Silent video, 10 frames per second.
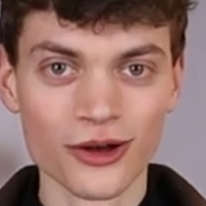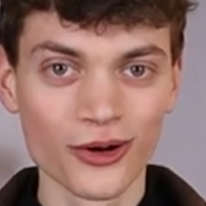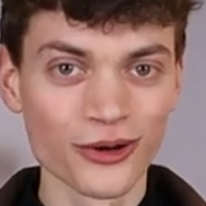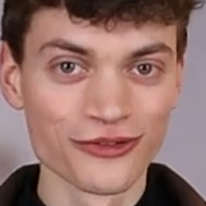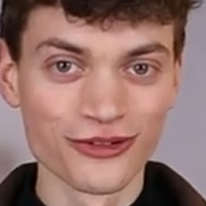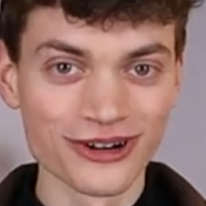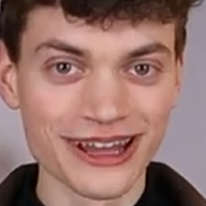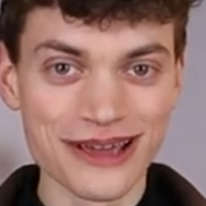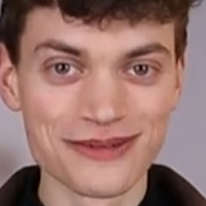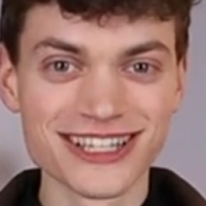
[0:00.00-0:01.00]
goede
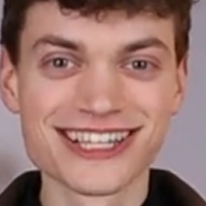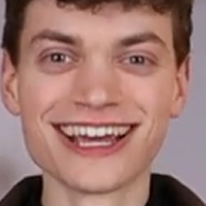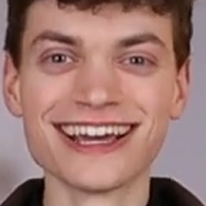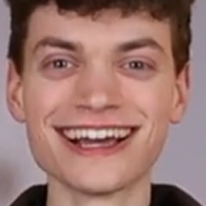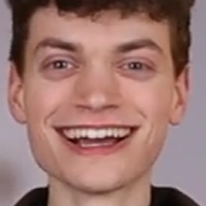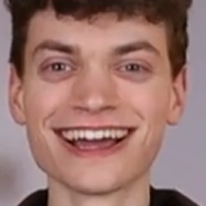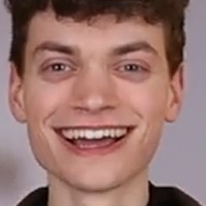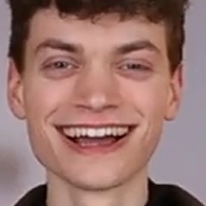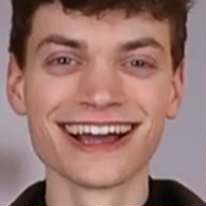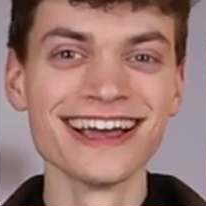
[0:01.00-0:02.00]
voornemens.
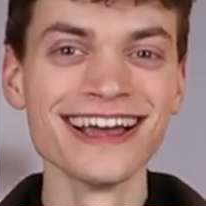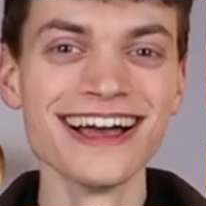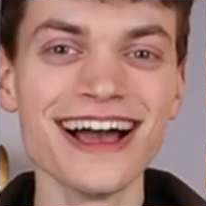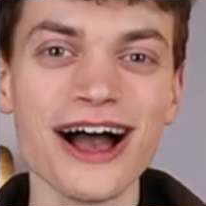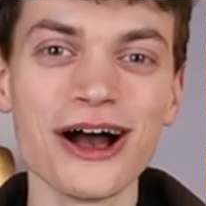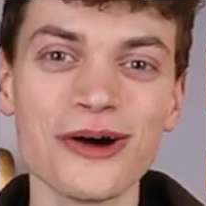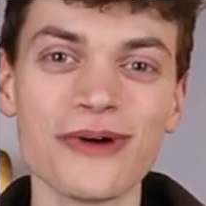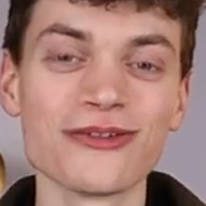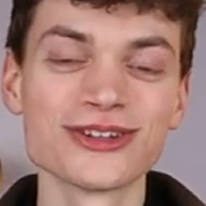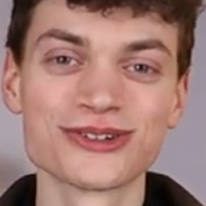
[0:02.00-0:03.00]
um,
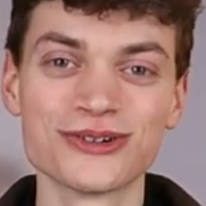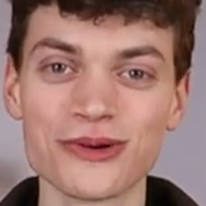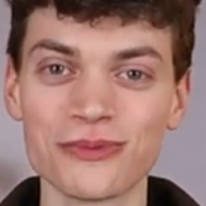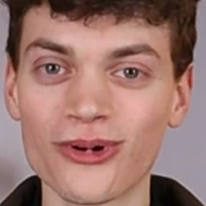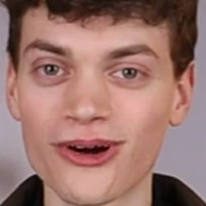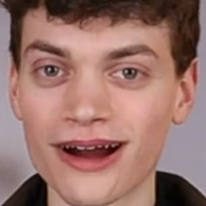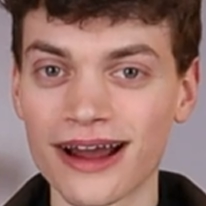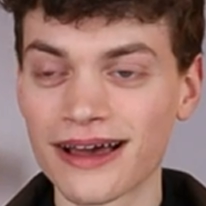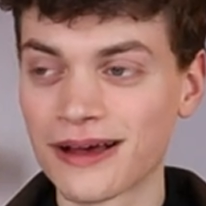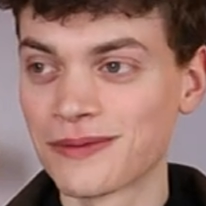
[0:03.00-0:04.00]
I want to cook
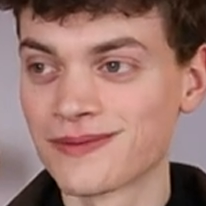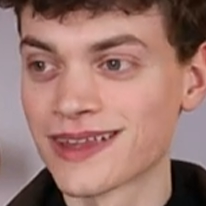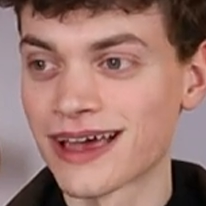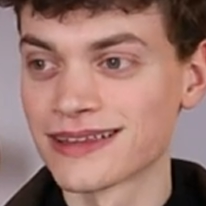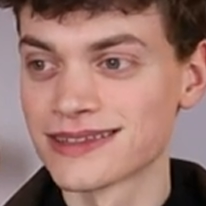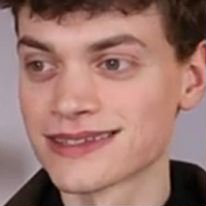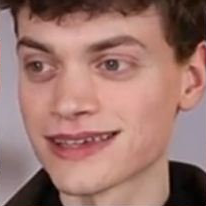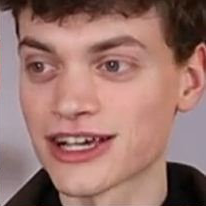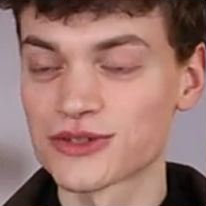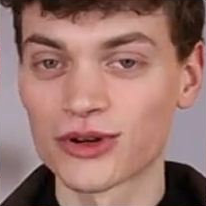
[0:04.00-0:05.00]
more um, and
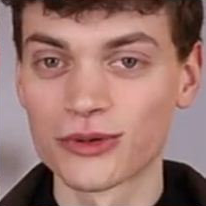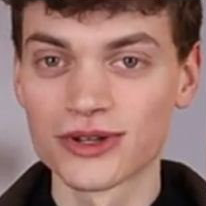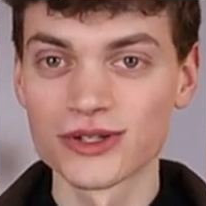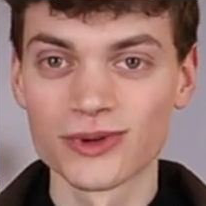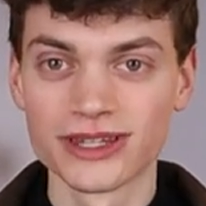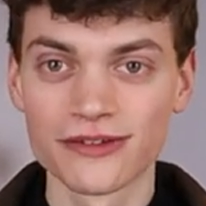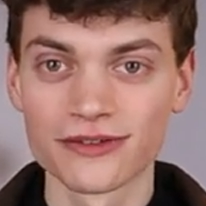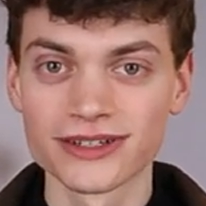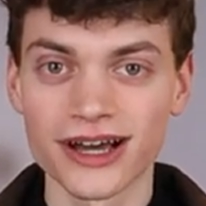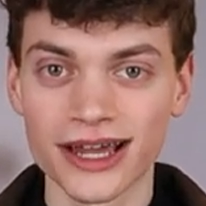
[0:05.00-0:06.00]
experiment with
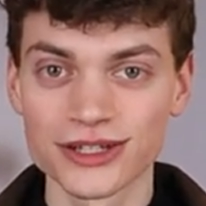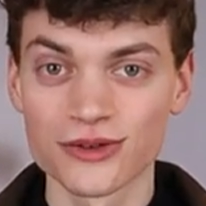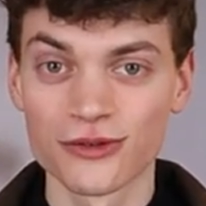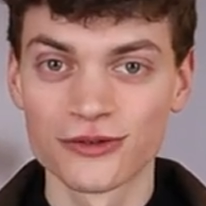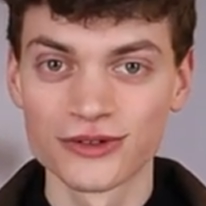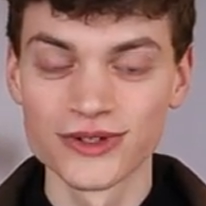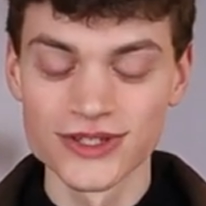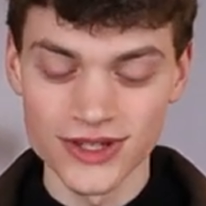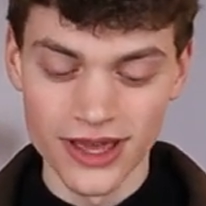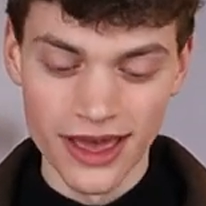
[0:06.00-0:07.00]
different kinds of
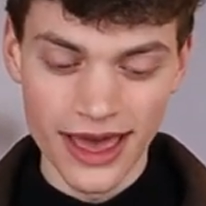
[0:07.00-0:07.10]
foods.